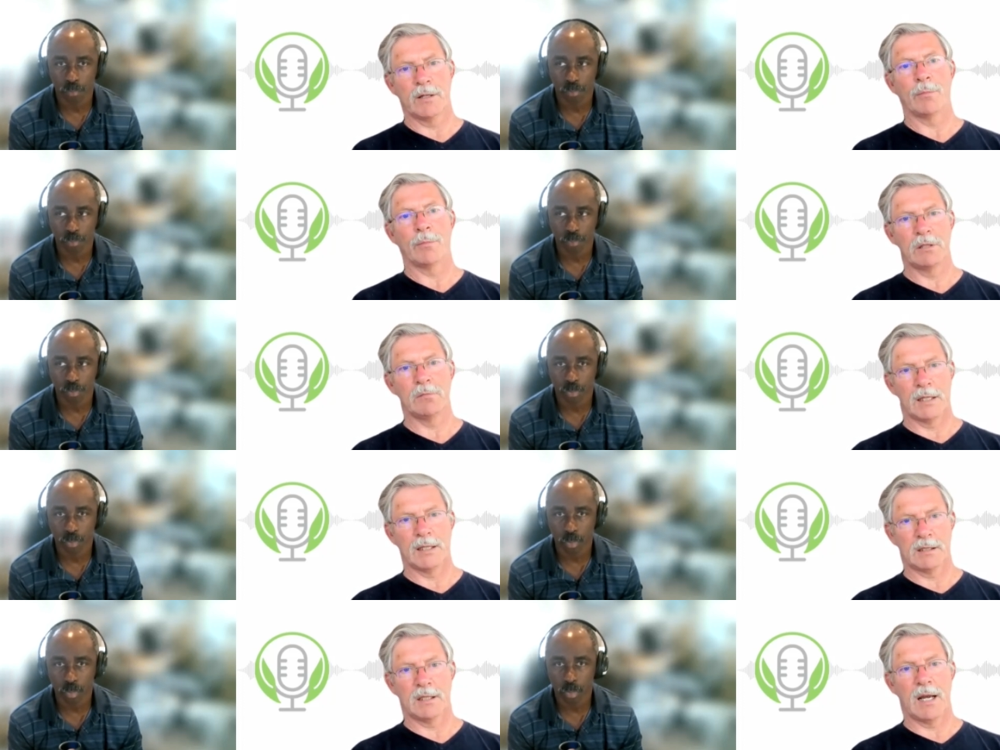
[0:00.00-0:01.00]
Speaker 1: to
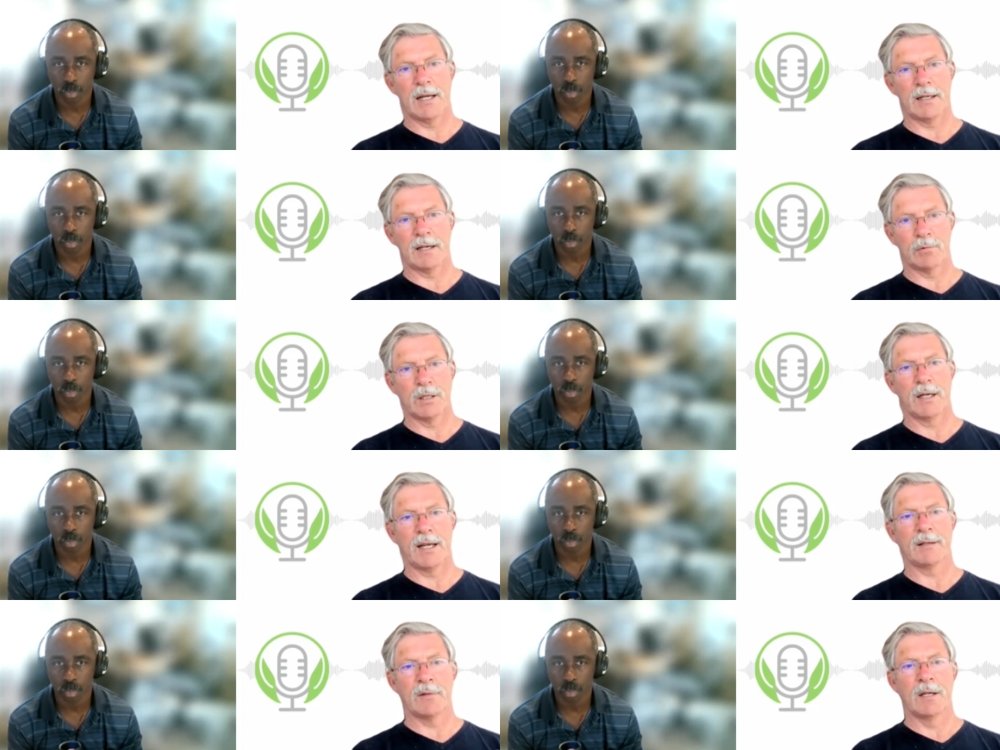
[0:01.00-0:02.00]
optimize that, I want to
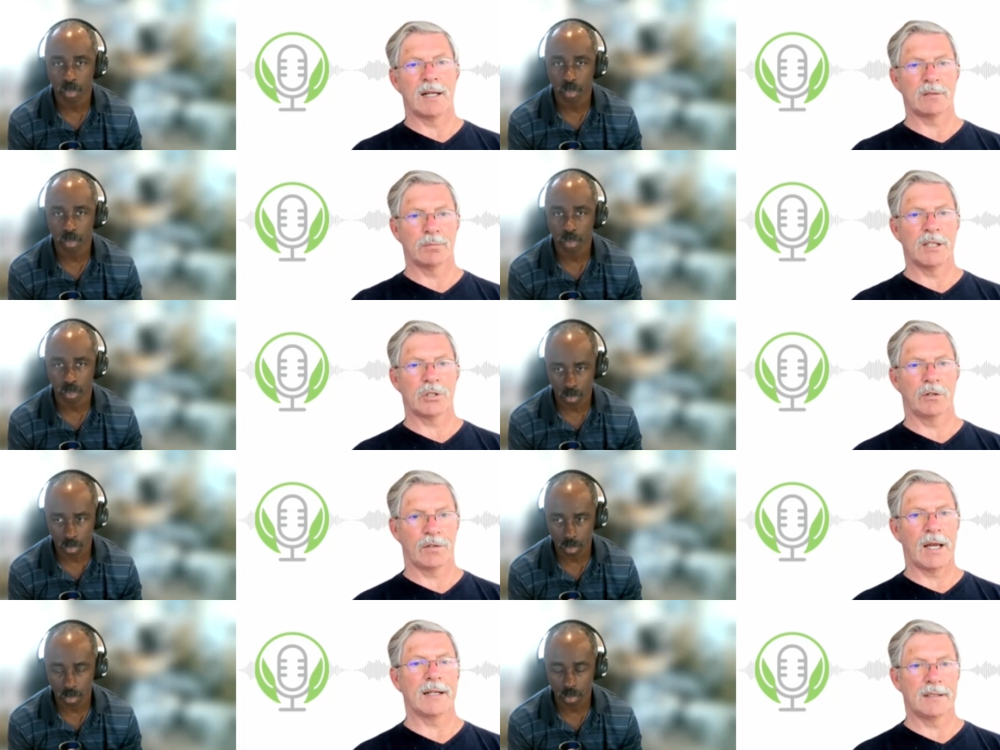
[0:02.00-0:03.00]
get as much of
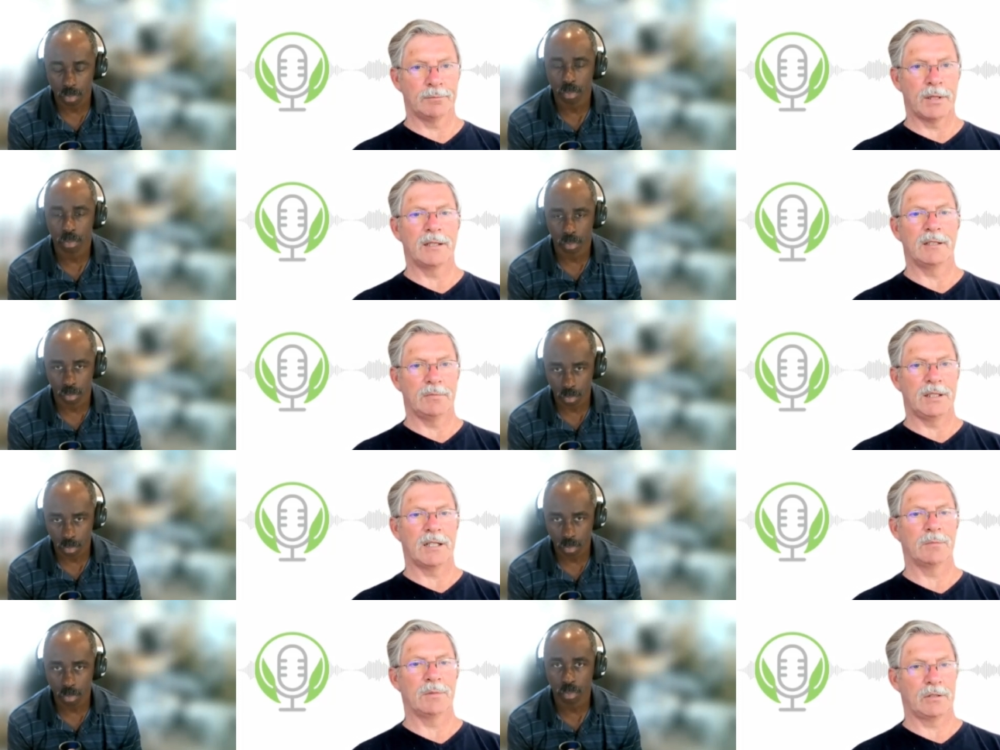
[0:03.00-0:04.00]
that dependently
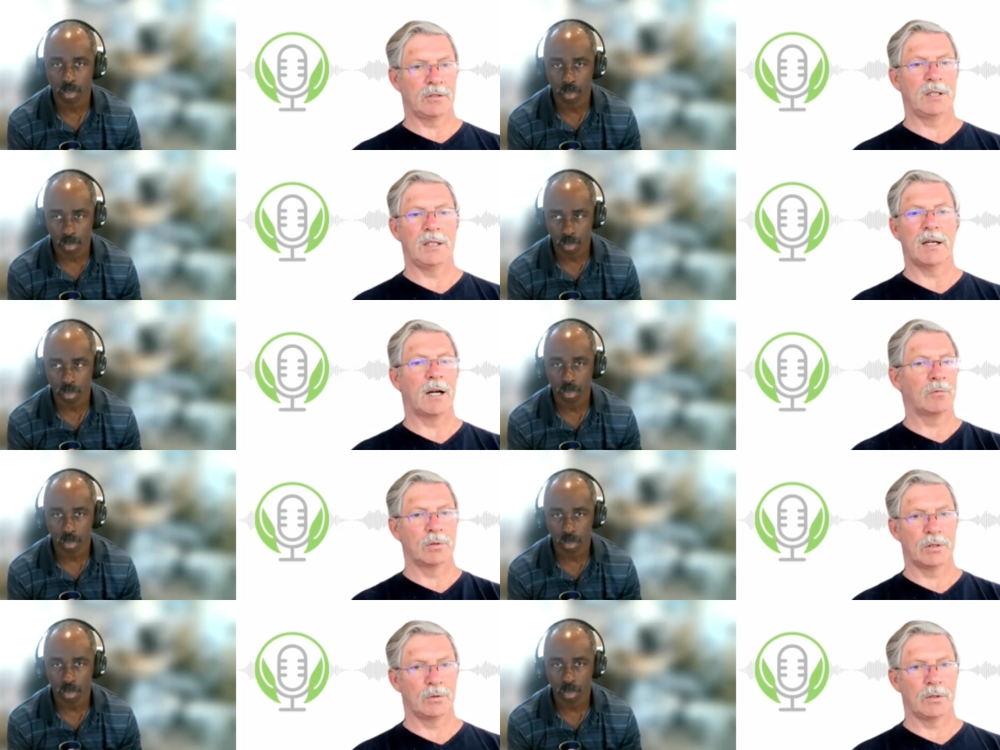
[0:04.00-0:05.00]
coming to me, how
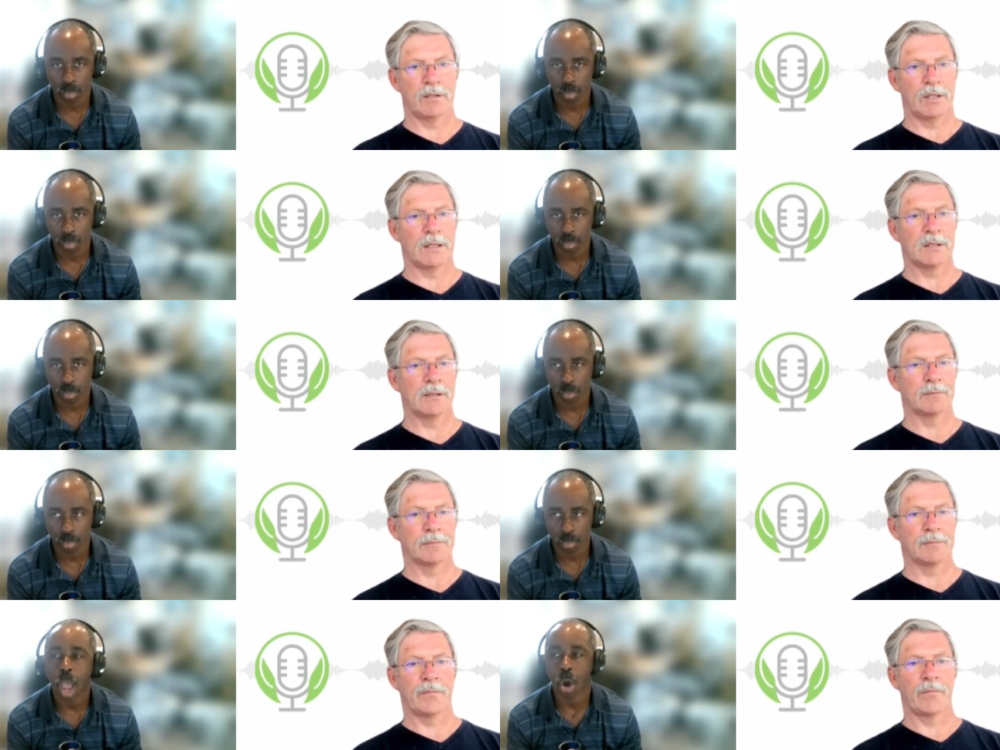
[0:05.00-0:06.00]
would you advise them?
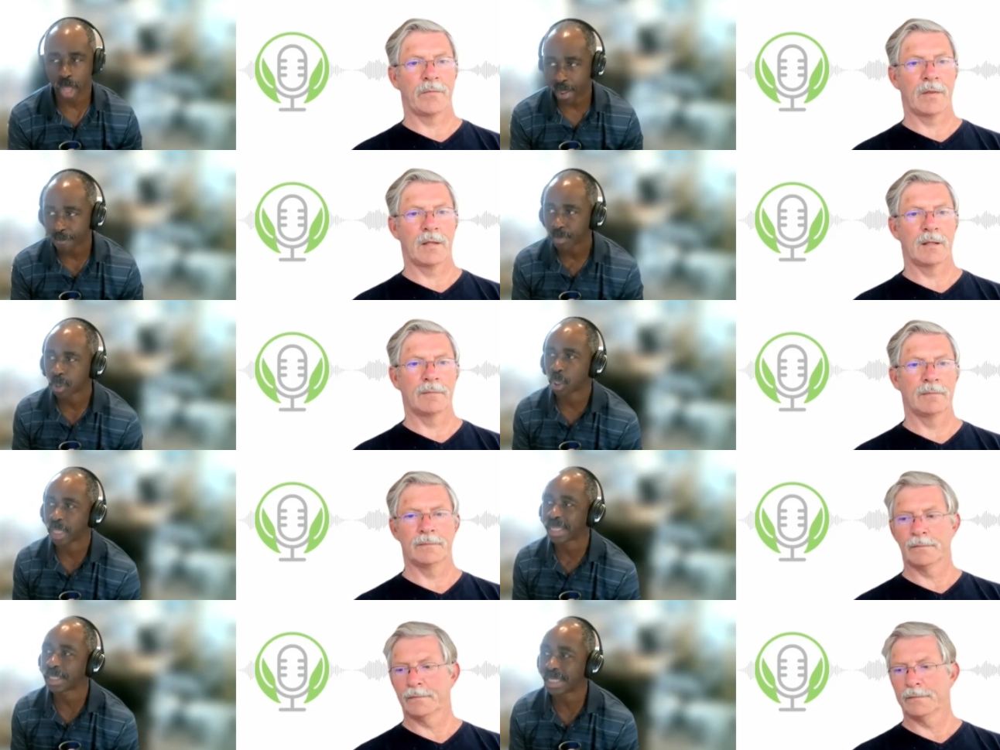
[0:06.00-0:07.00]
Speaker 2: Okay, so
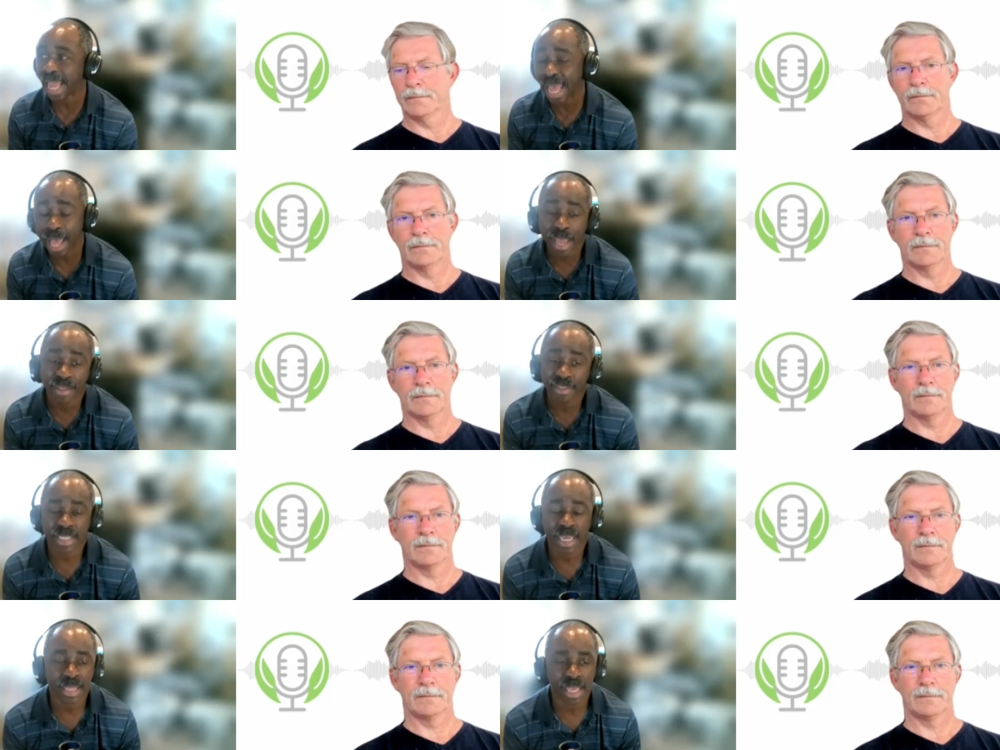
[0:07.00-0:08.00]
that's yeah. I have the
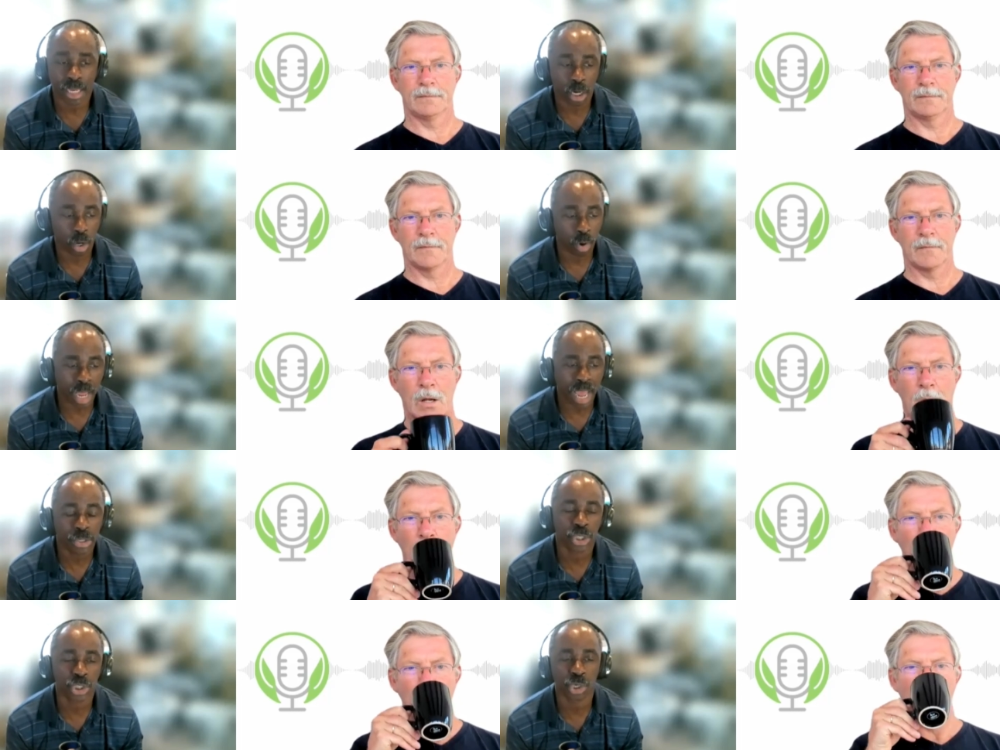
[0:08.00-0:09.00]
same thing. You know, I use
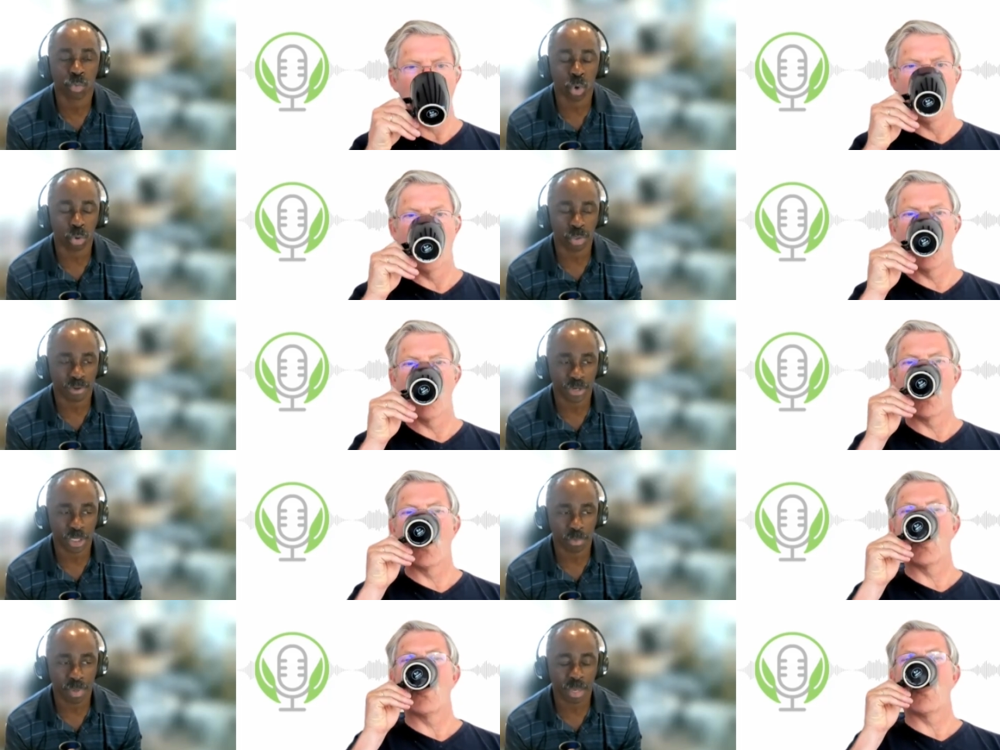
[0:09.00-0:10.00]
the Jim Rohn definition:
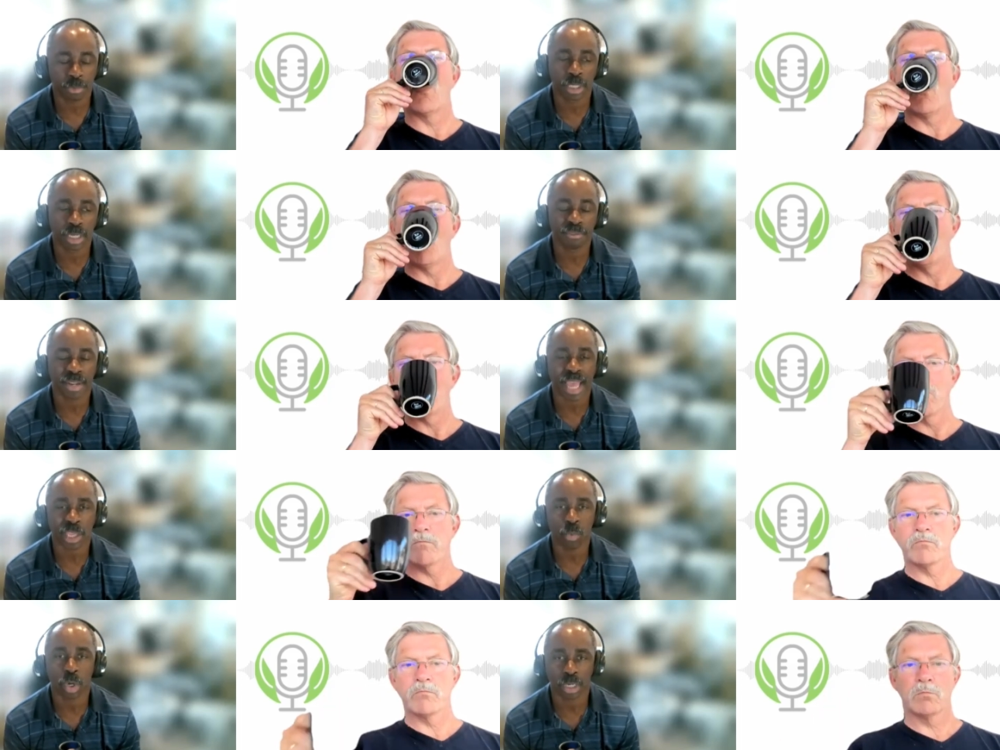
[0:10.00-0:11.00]
being able to live like you
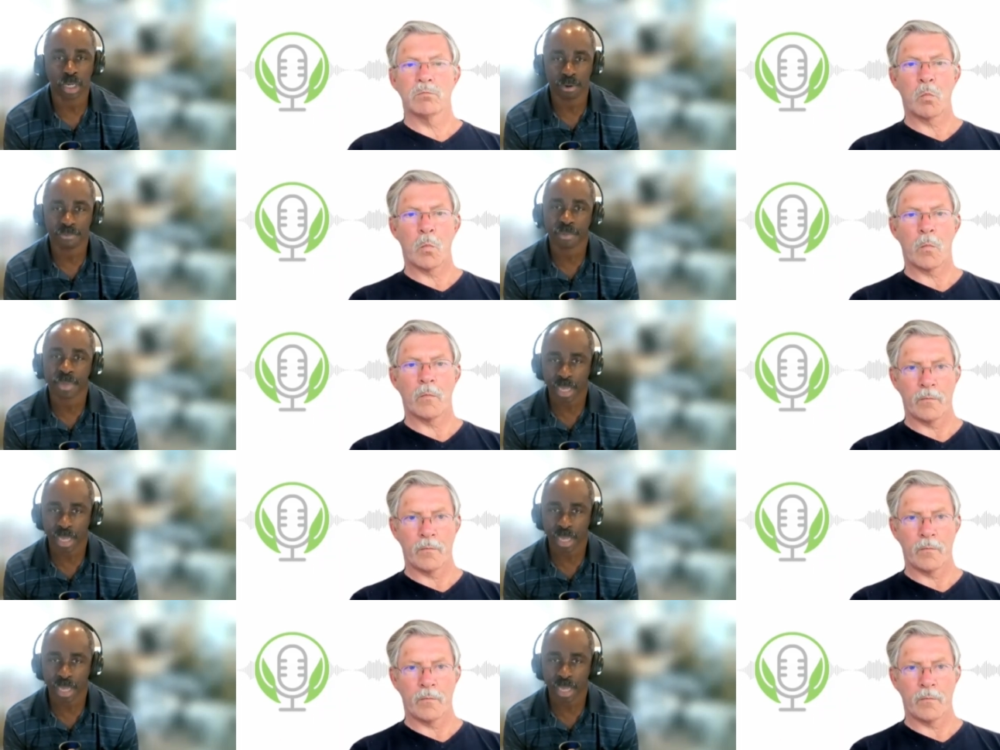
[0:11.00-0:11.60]
want to live from the